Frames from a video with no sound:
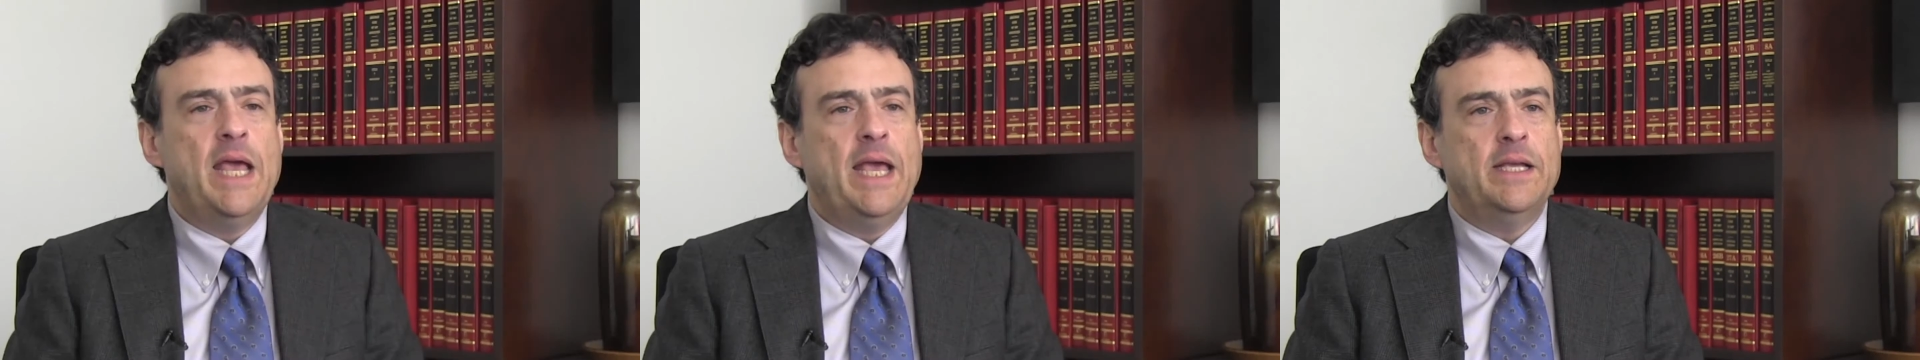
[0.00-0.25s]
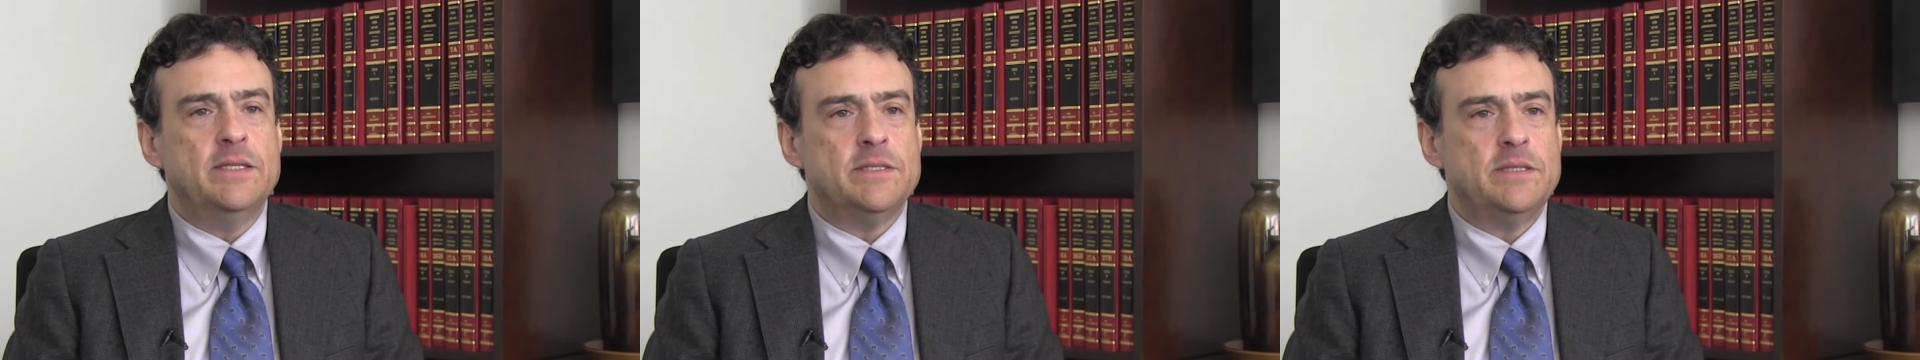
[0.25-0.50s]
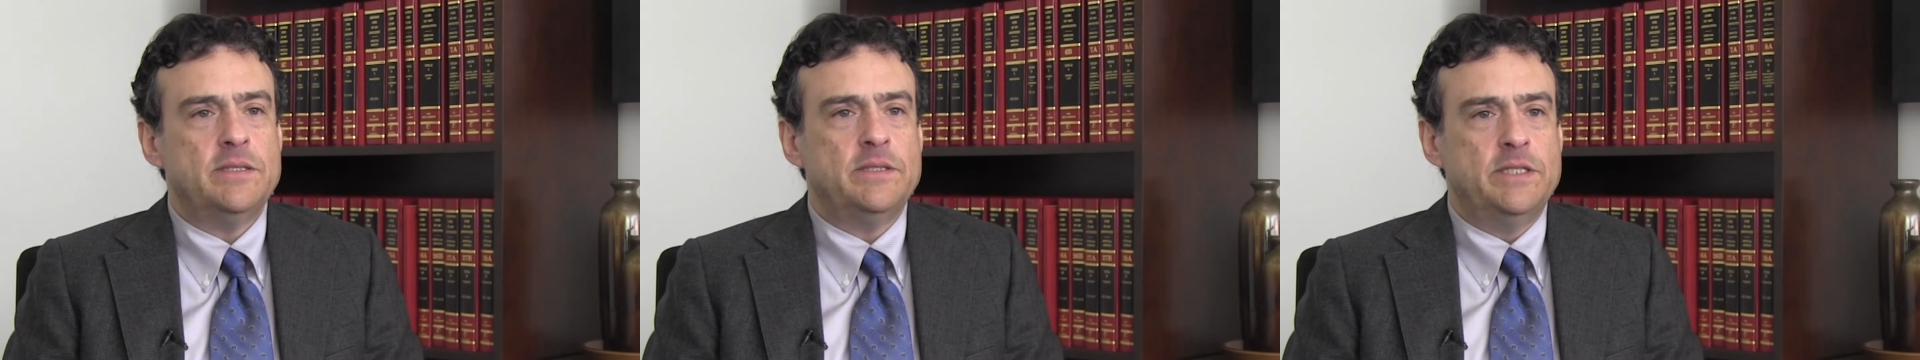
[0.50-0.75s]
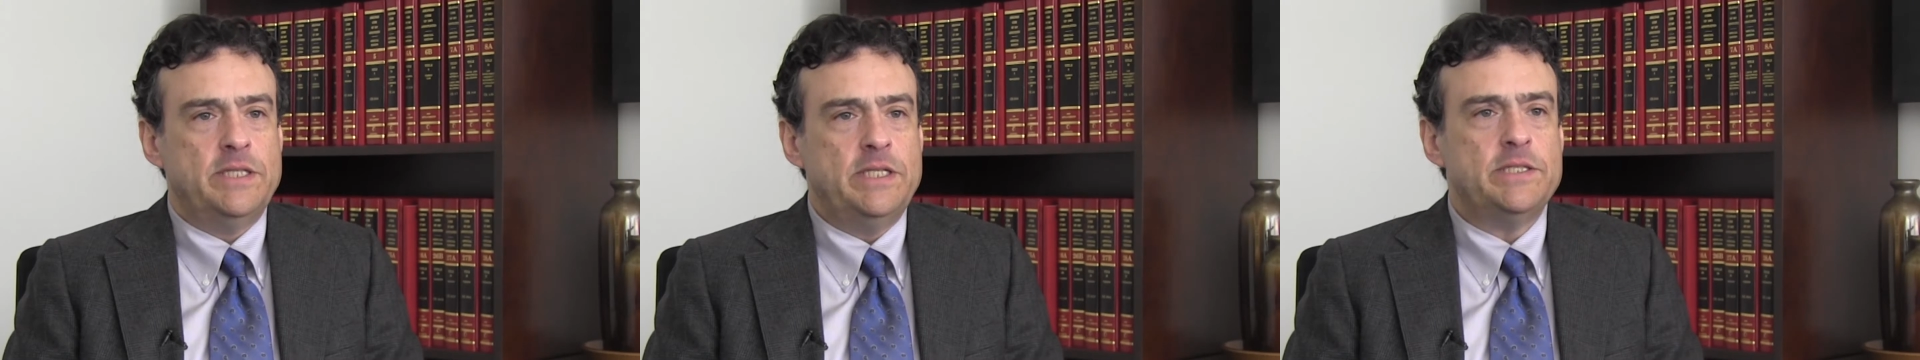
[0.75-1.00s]
days
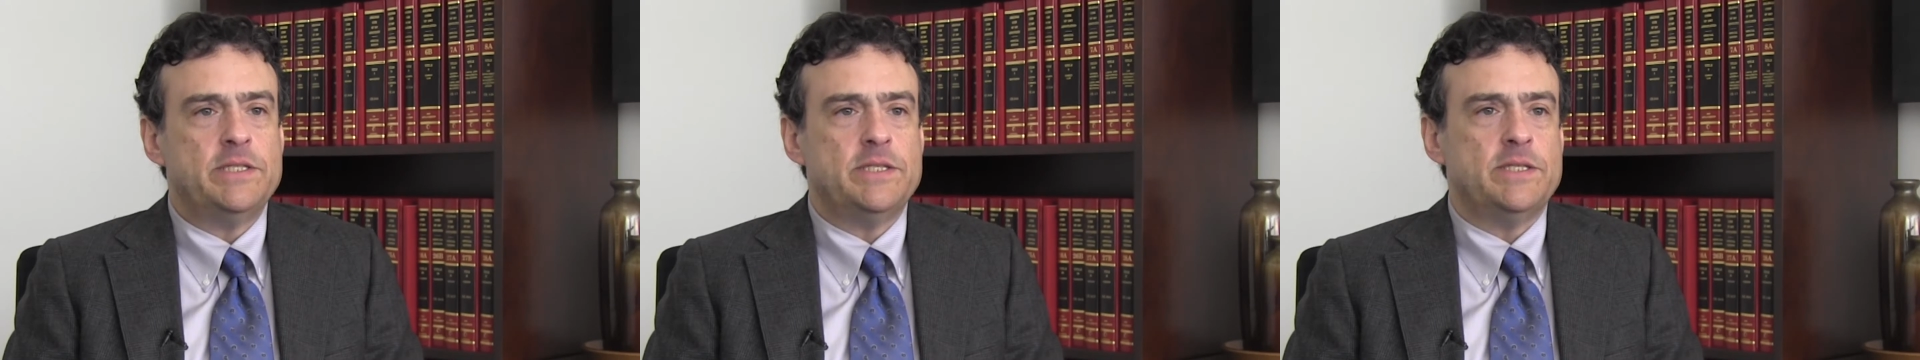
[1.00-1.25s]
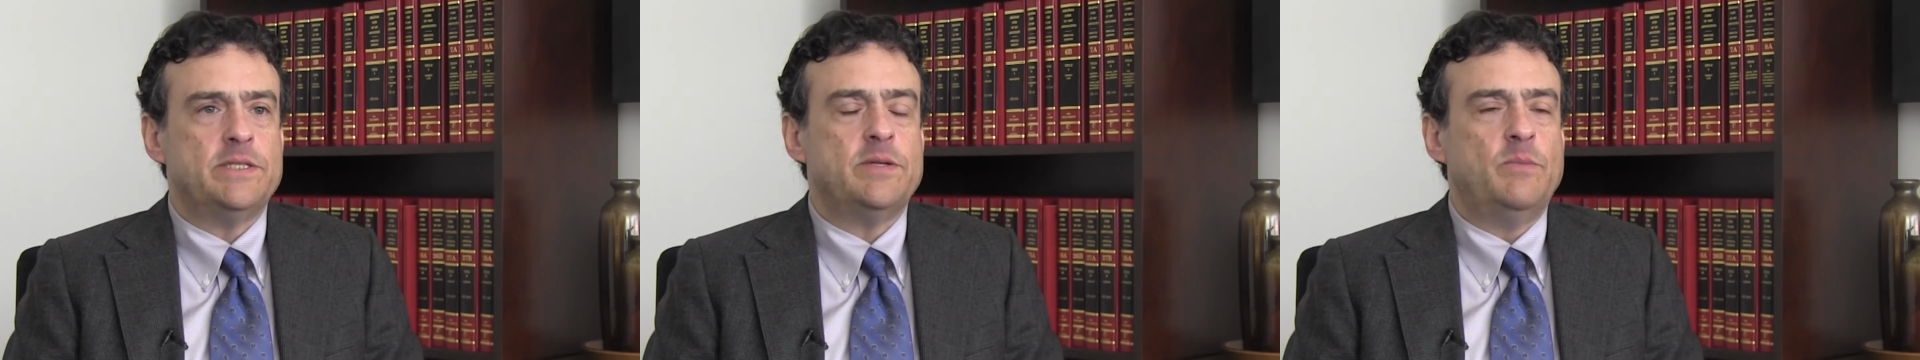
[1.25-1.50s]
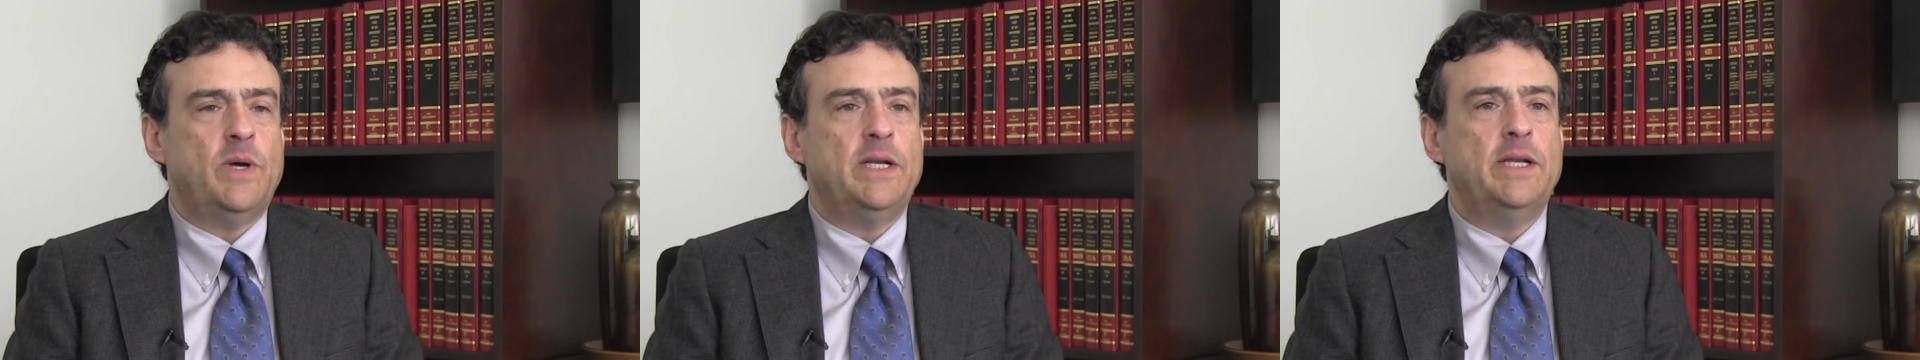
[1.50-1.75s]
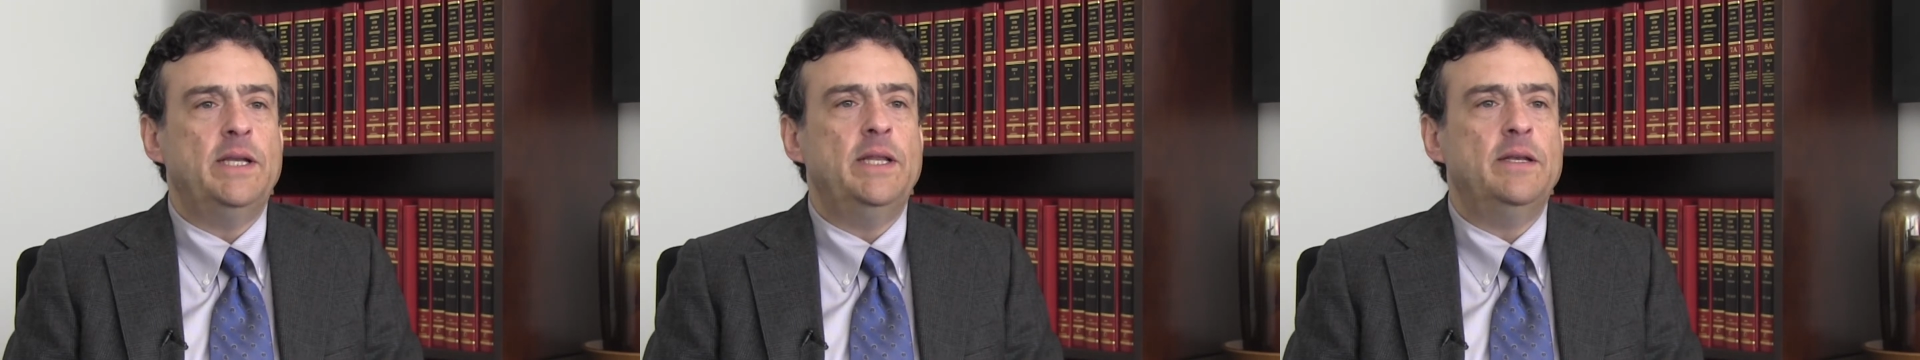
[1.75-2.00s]
to teach the system what
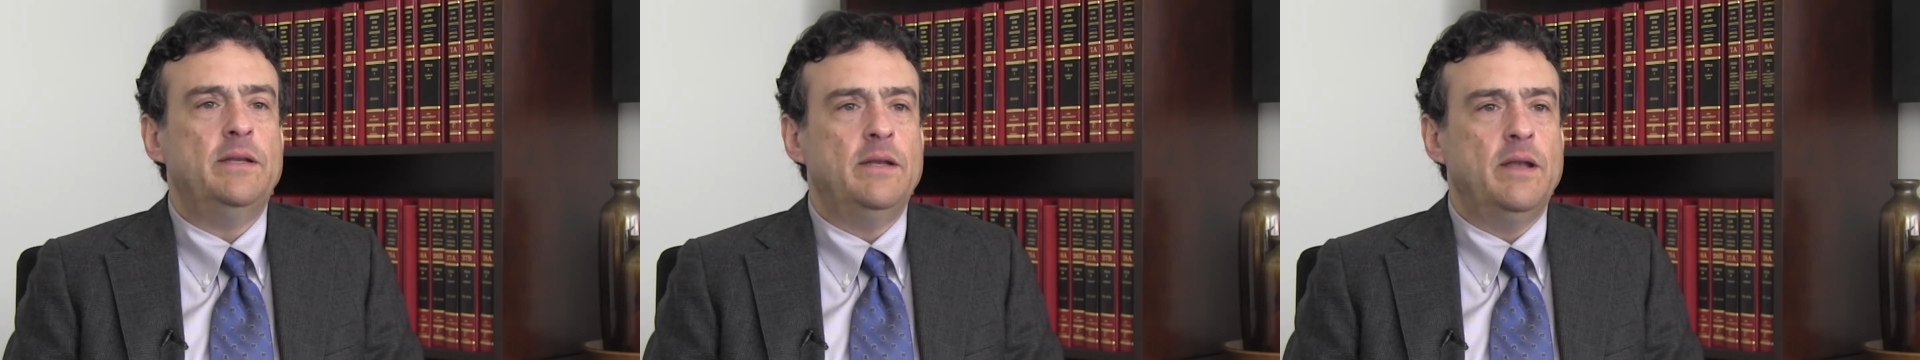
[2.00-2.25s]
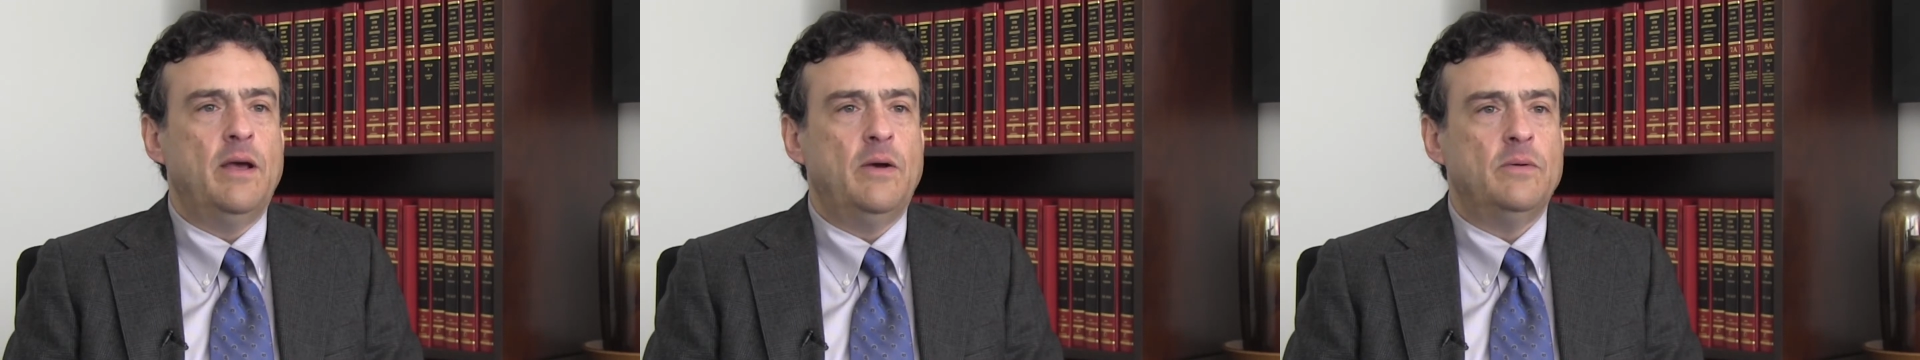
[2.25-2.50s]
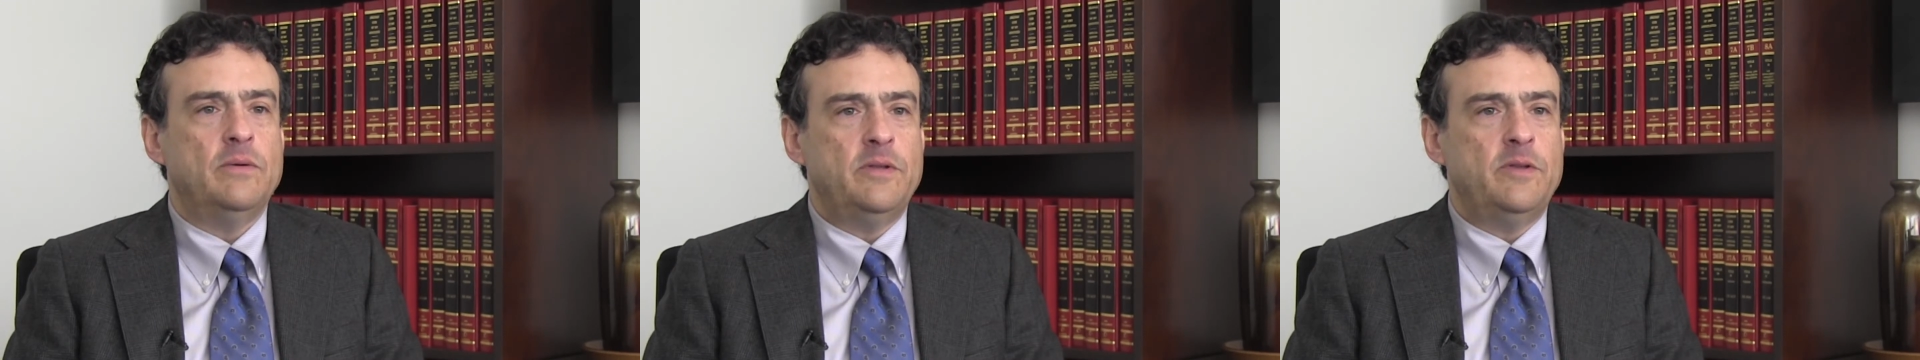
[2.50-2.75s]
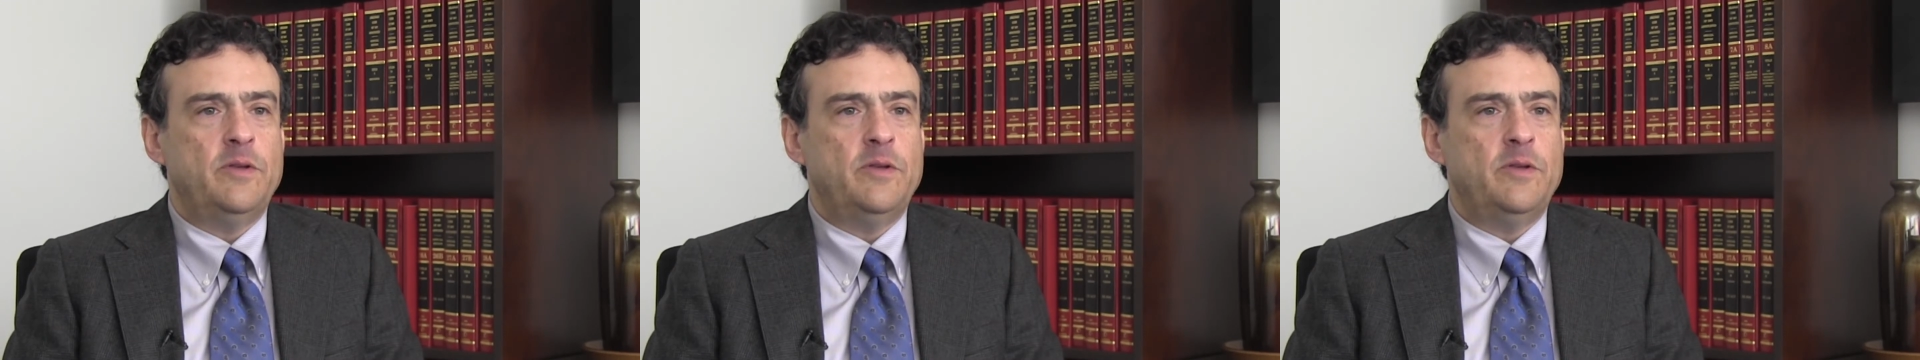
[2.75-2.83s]
it needed to know